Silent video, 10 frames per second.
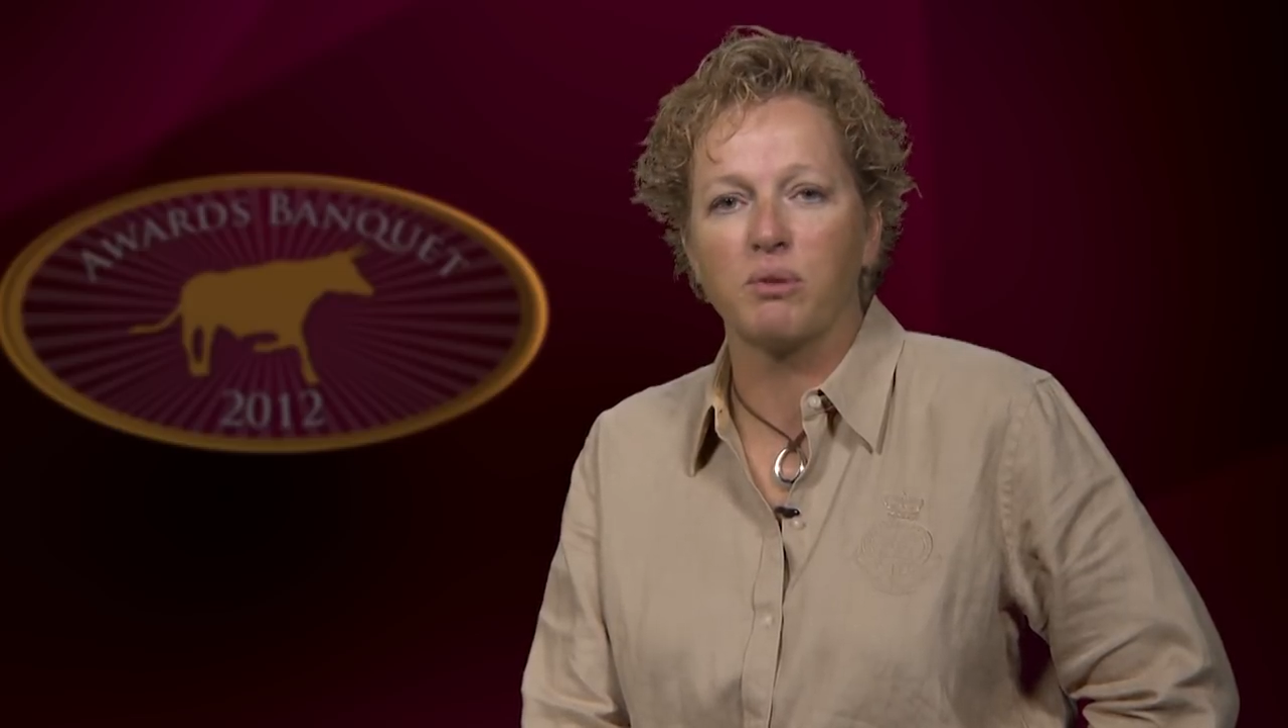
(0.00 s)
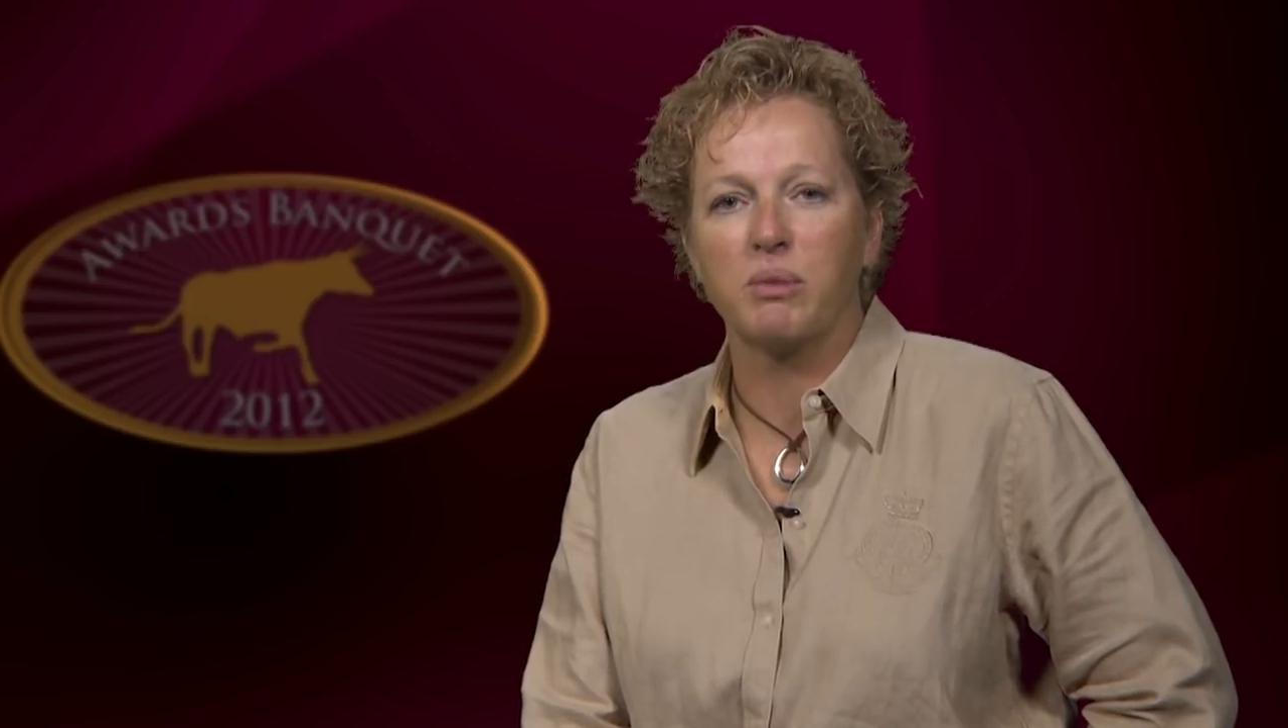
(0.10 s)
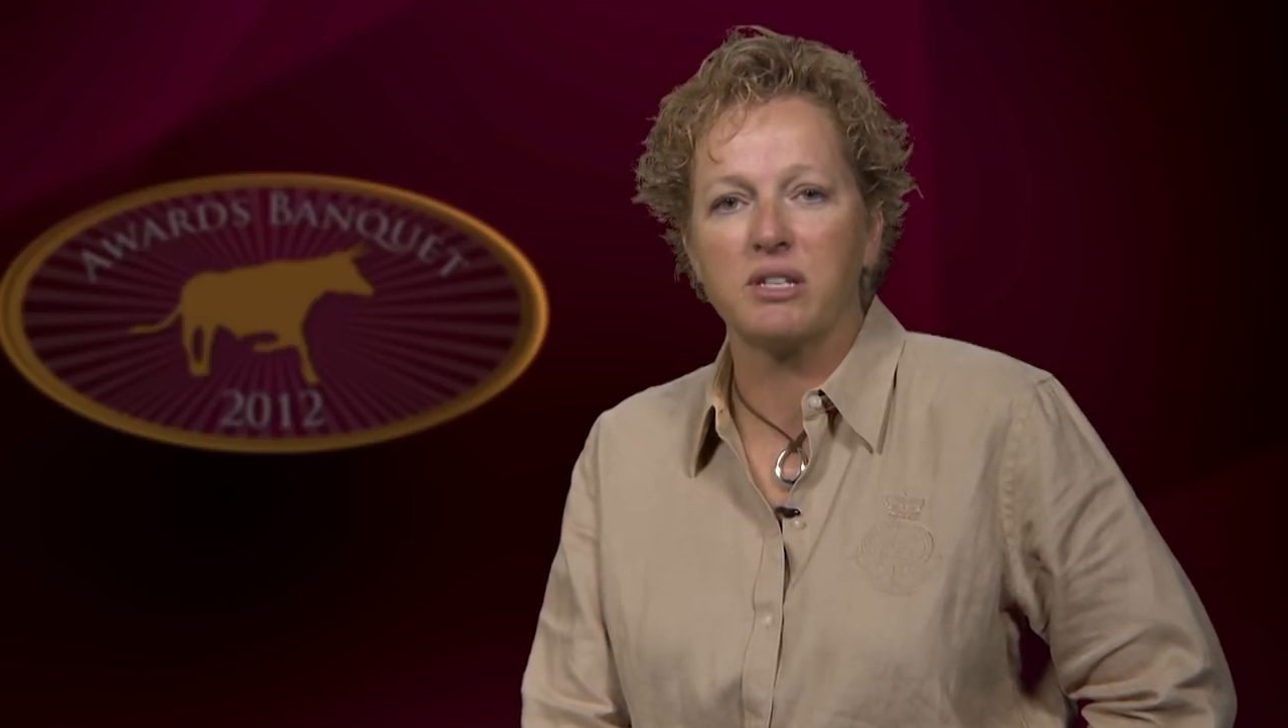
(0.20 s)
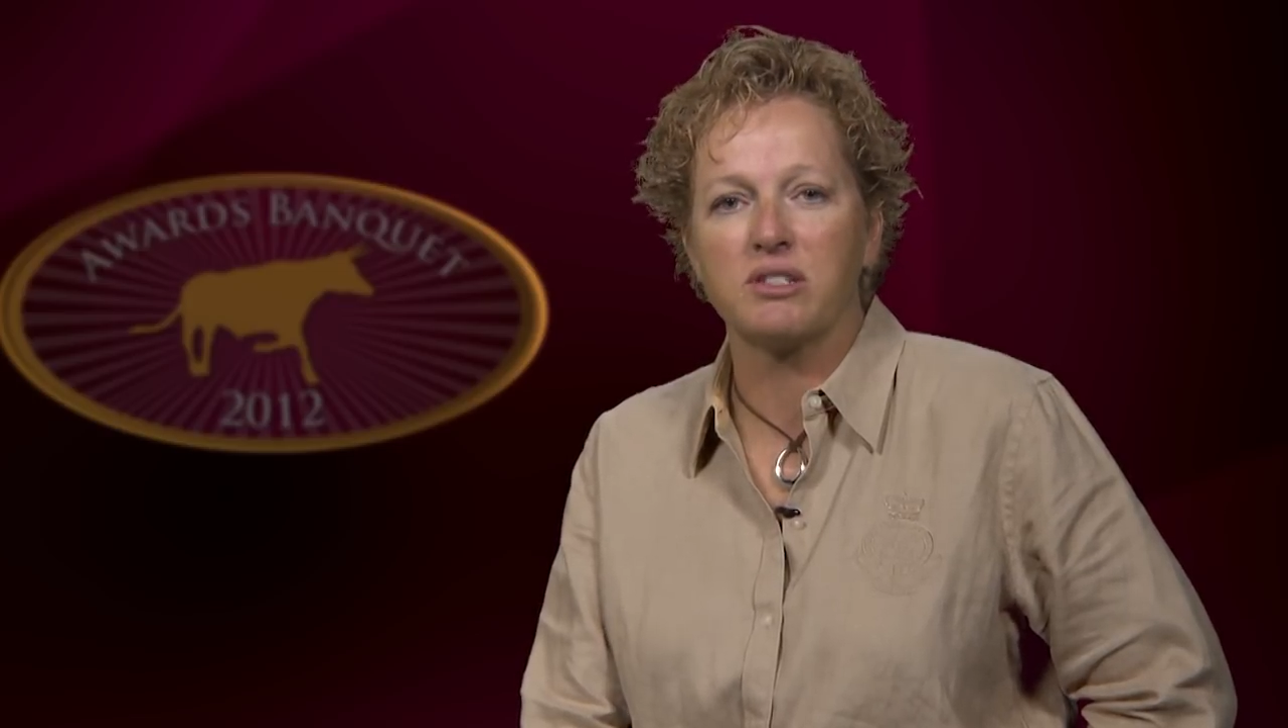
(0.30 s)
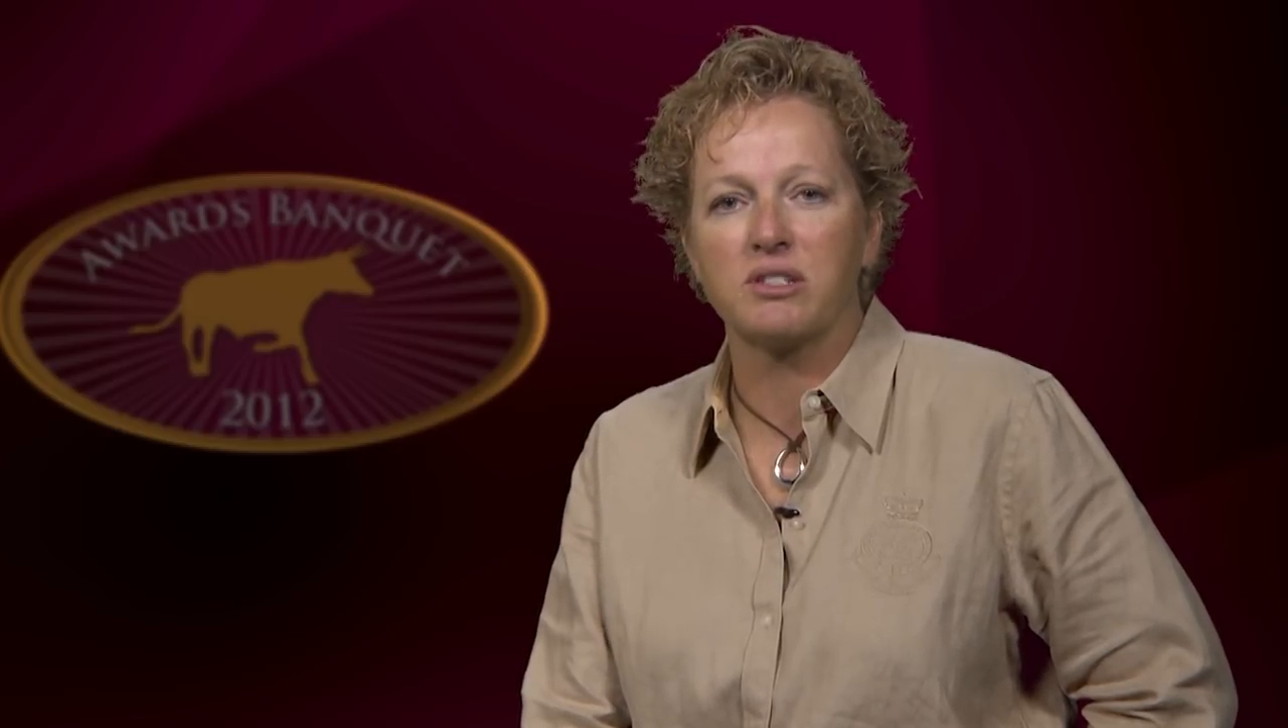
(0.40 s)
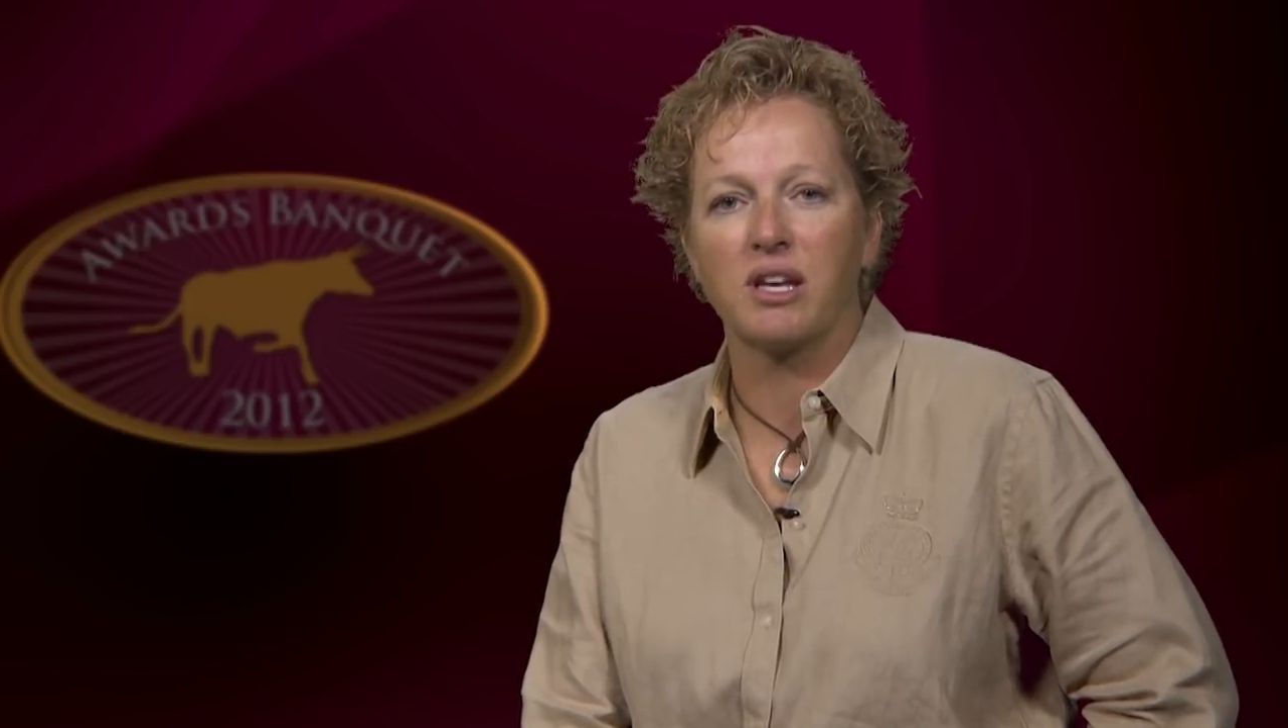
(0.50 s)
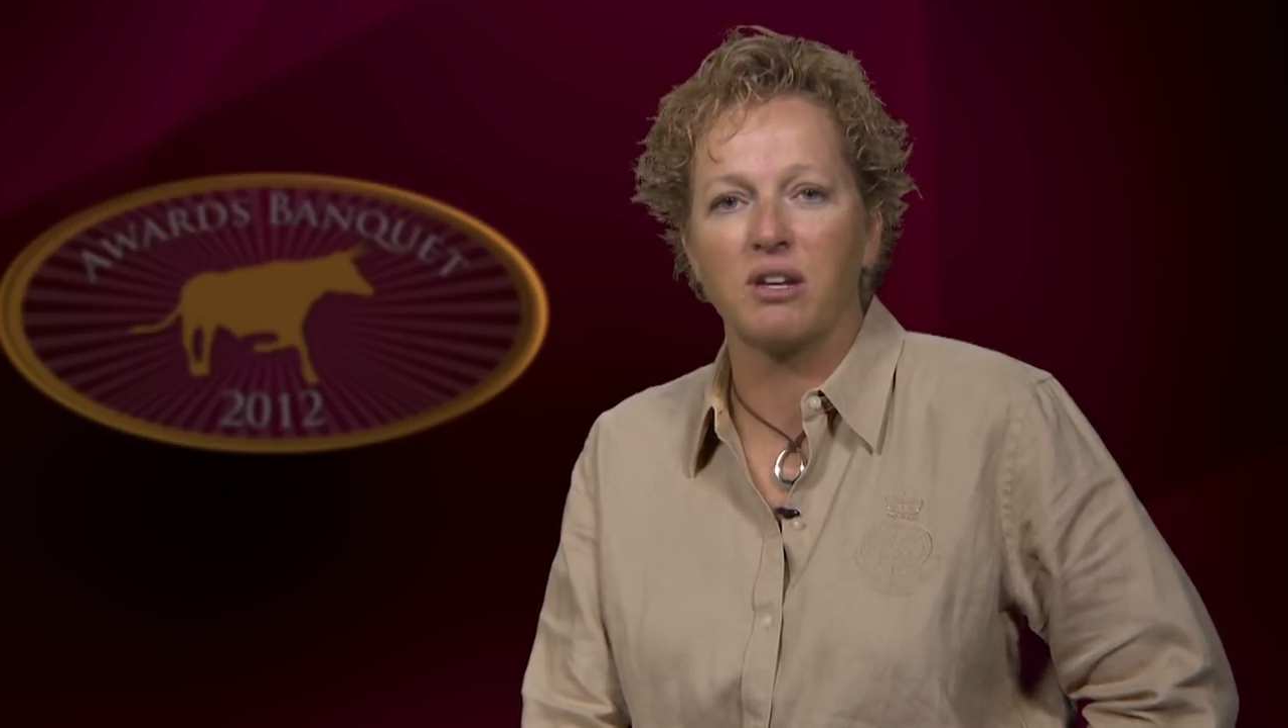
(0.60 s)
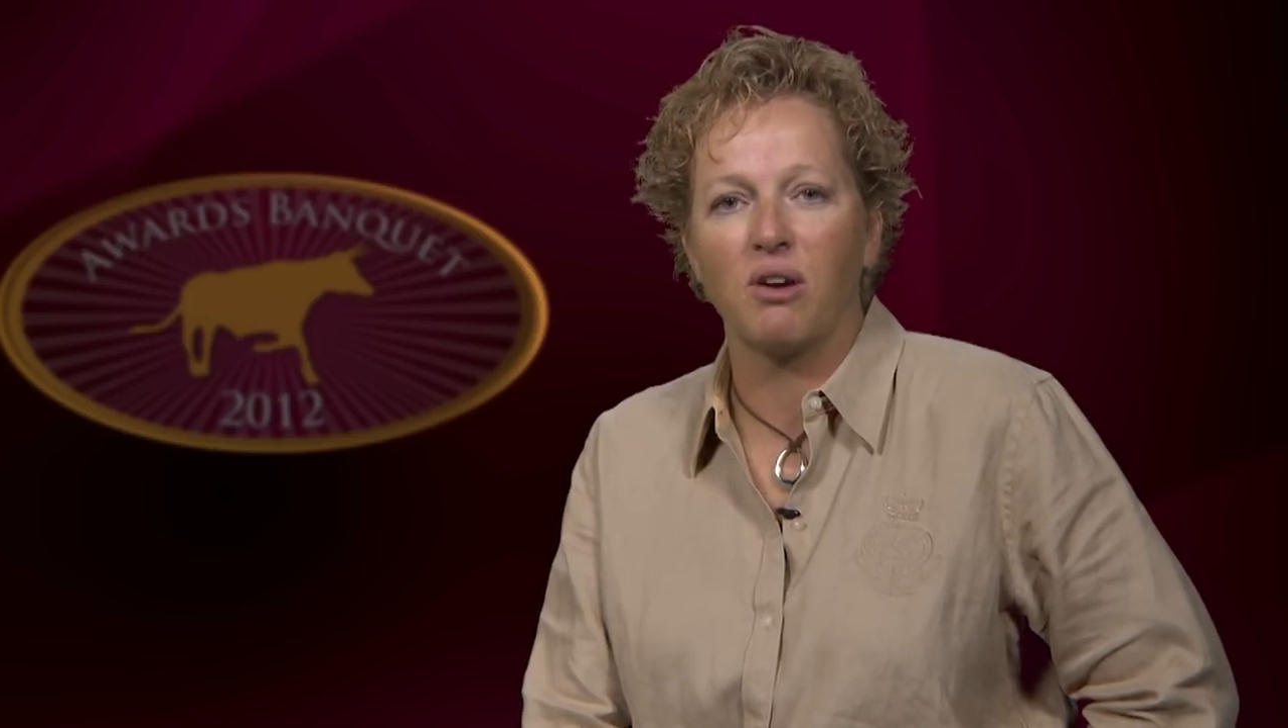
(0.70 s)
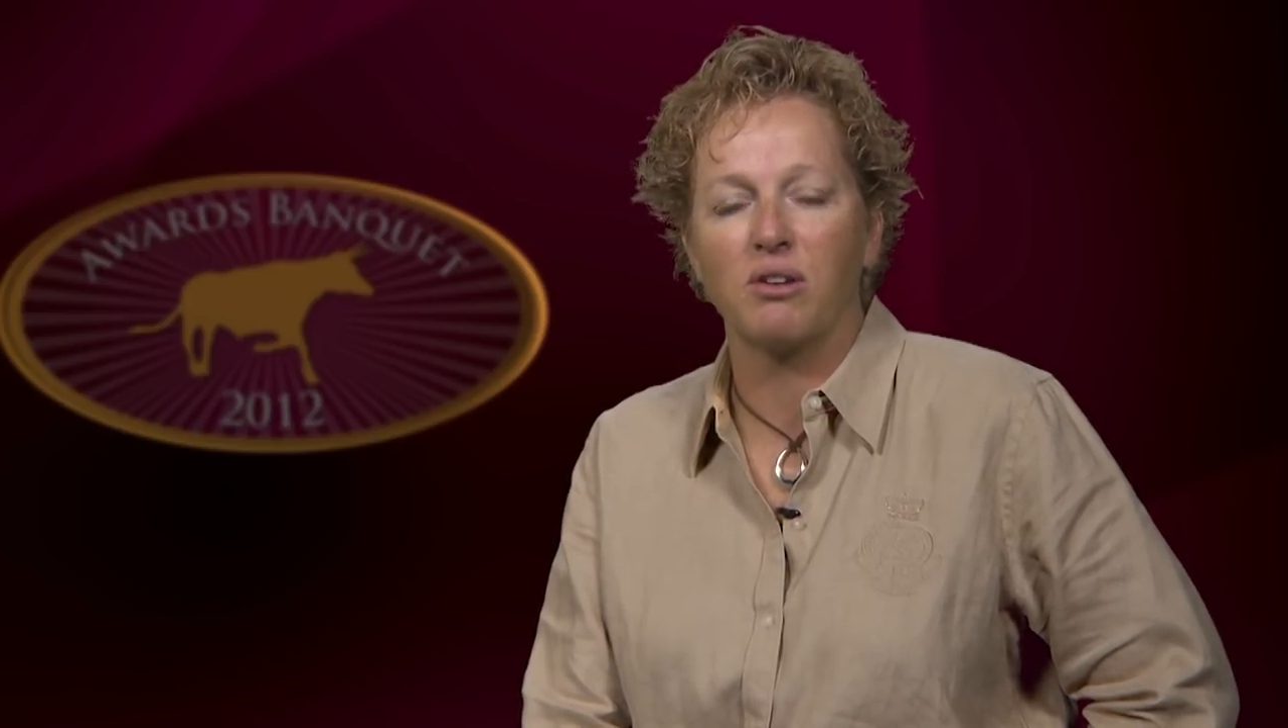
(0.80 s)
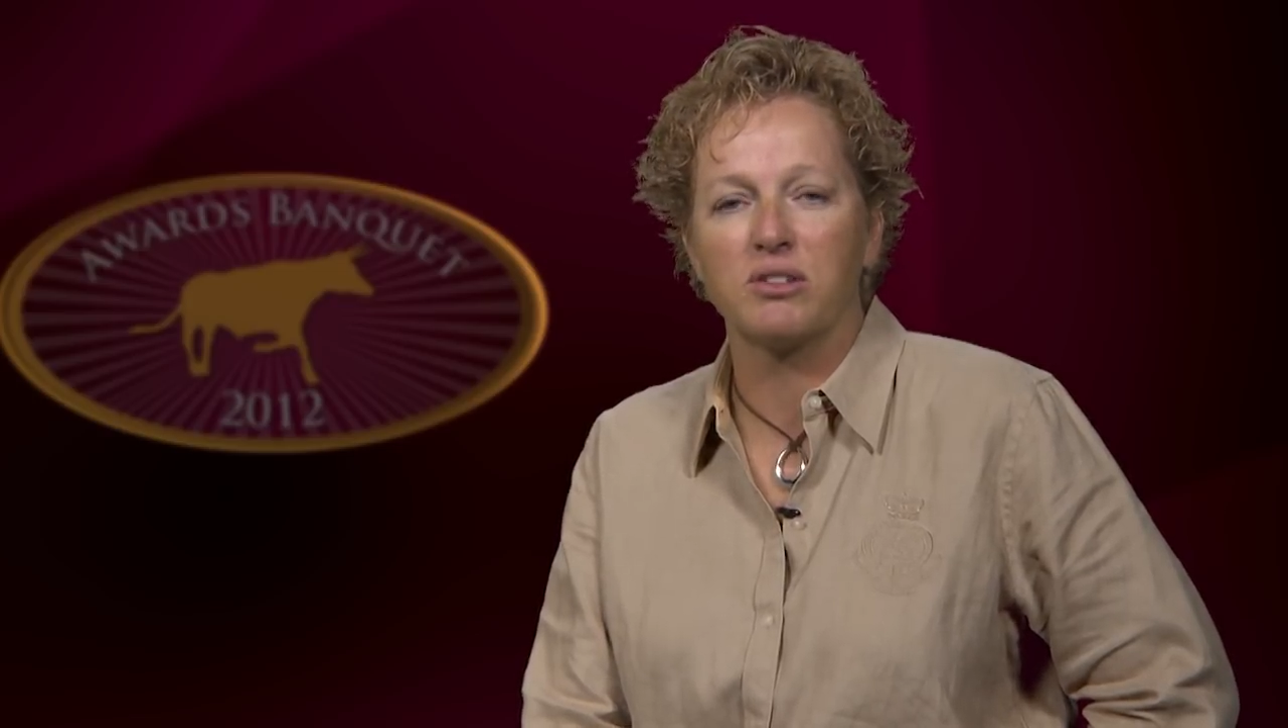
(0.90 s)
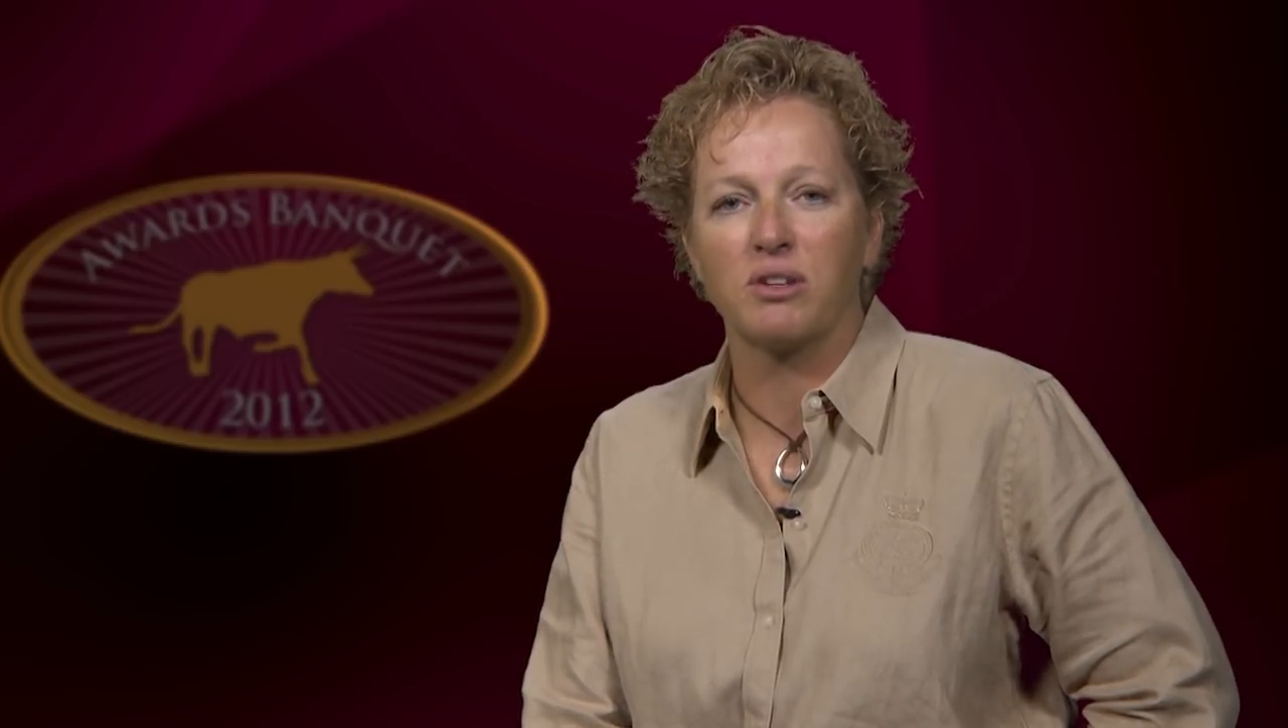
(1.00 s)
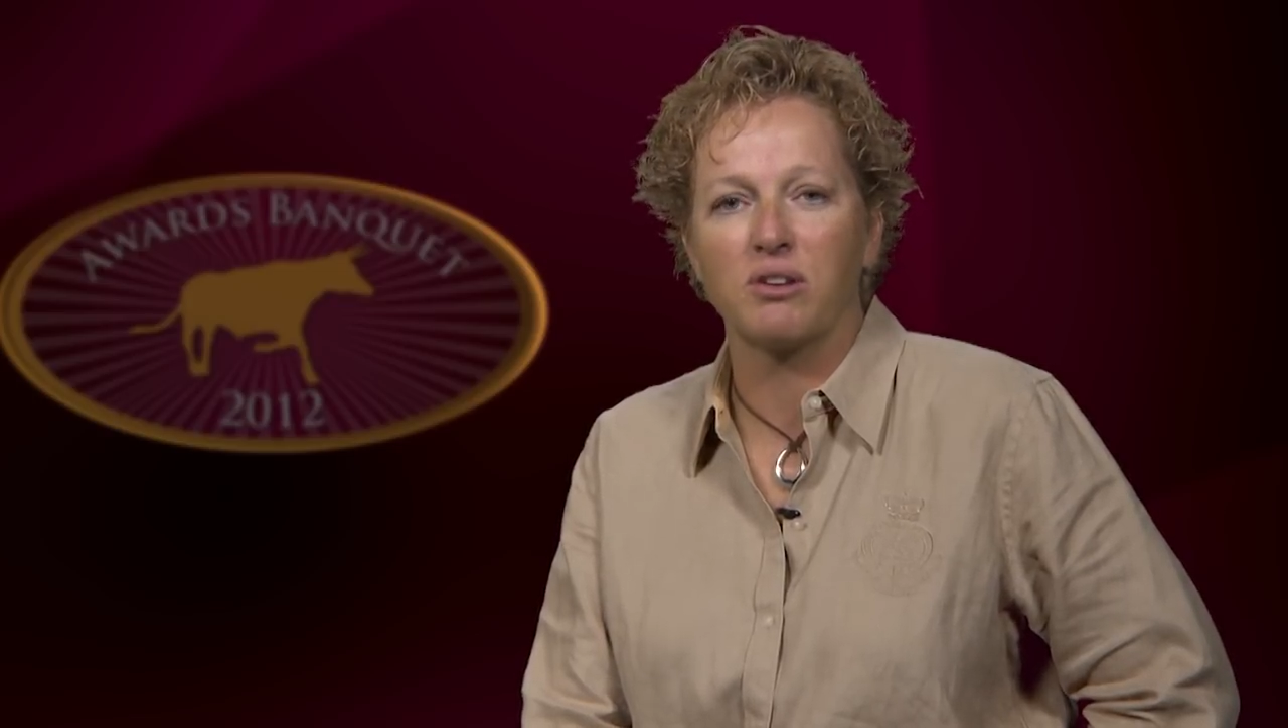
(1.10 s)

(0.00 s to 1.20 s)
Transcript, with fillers: for Mesa State College